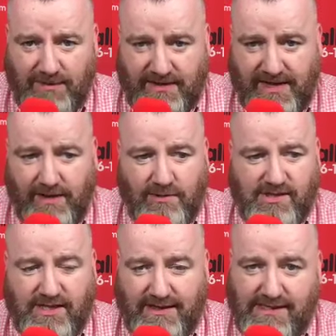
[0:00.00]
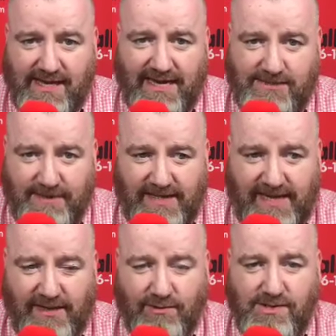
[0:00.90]
potato, which is like sliced
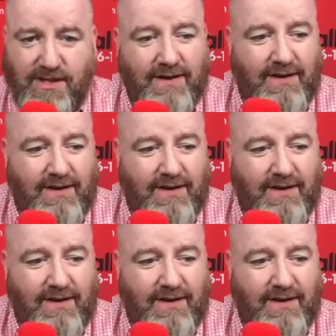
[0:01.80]
potatoes,